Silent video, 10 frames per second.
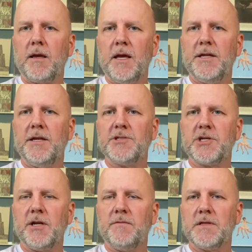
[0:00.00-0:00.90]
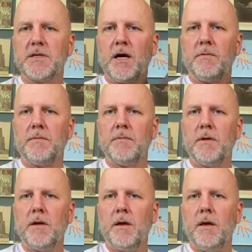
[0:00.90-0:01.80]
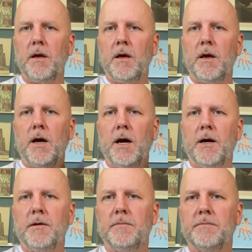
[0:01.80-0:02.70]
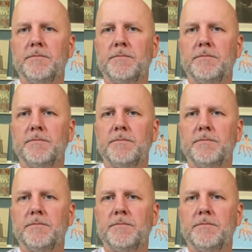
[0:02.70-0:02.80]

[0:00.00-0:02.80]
edition of this album.